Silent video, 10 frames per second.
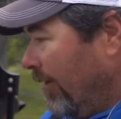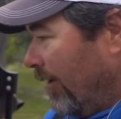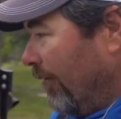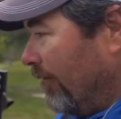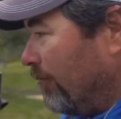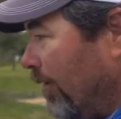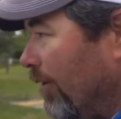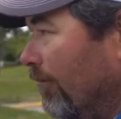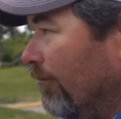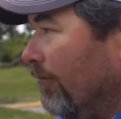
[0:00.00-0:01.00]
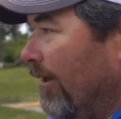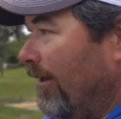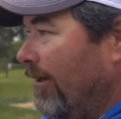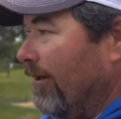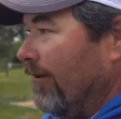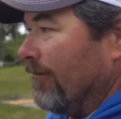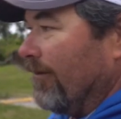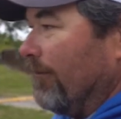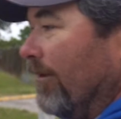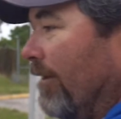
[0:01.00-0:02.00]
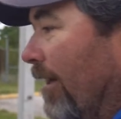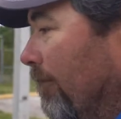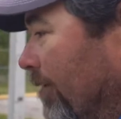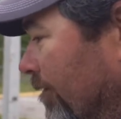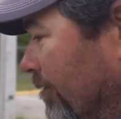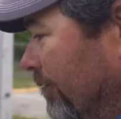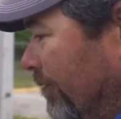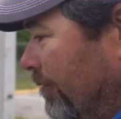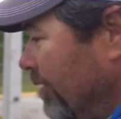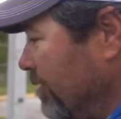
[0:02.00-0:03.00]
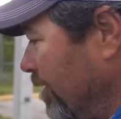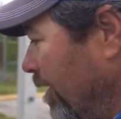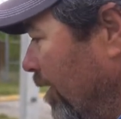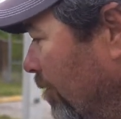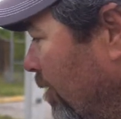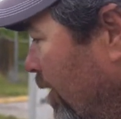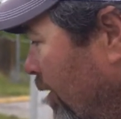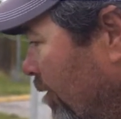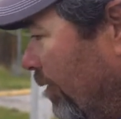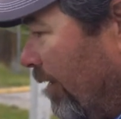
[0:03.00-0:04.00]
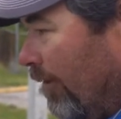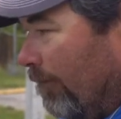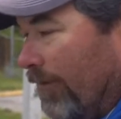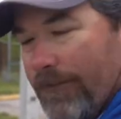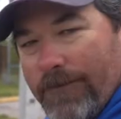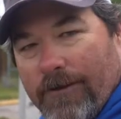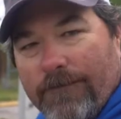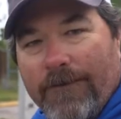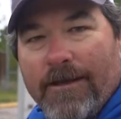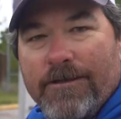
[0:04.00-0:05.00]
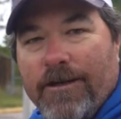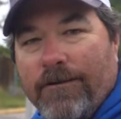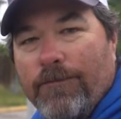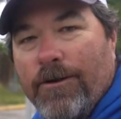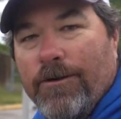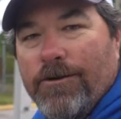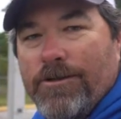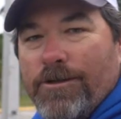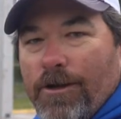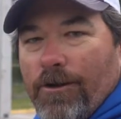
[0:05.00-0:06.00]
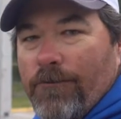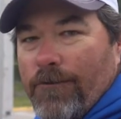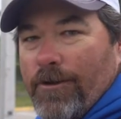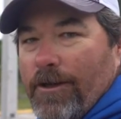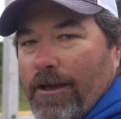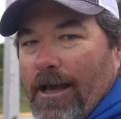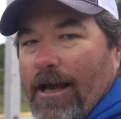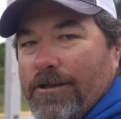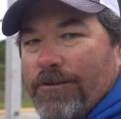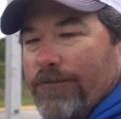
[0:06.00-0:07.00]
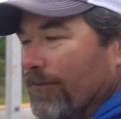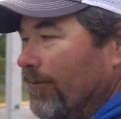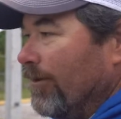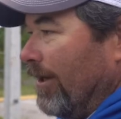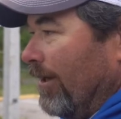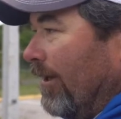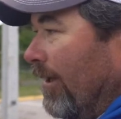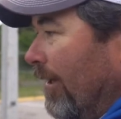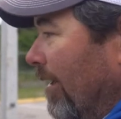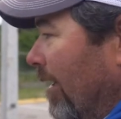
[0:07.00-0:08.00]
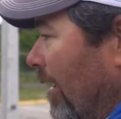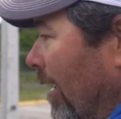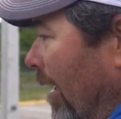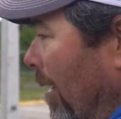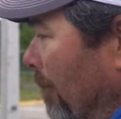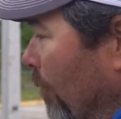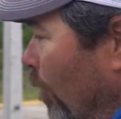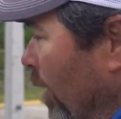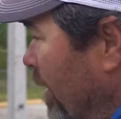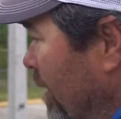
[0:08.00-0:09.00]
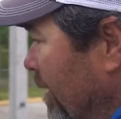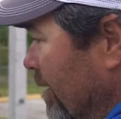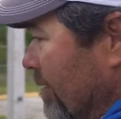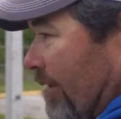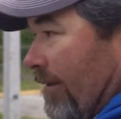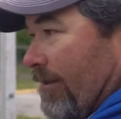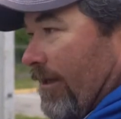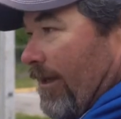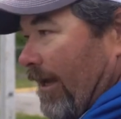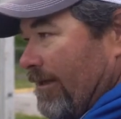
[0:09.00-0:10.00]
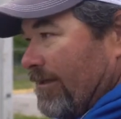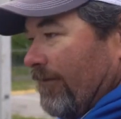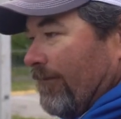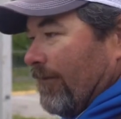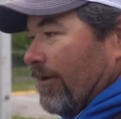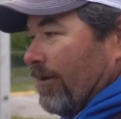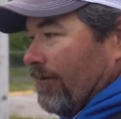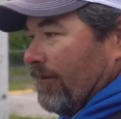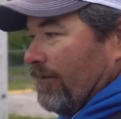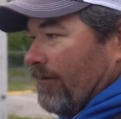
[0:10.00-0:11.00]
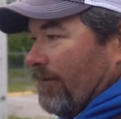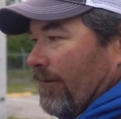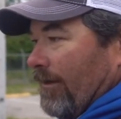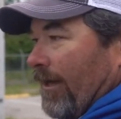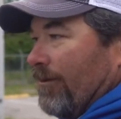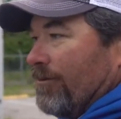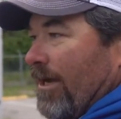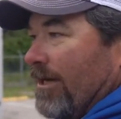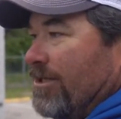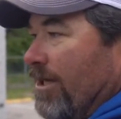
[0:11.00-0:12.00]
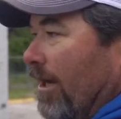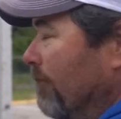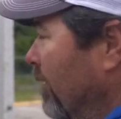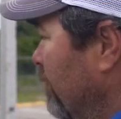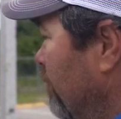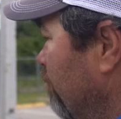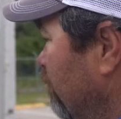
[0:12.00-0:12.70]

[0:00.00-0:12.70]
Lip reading: And this boat right here is something that I built a few years ago with the help of Fast Duck Motors over in Astor, Florida. What it is, it's a 18-foot Gator Trax John boat.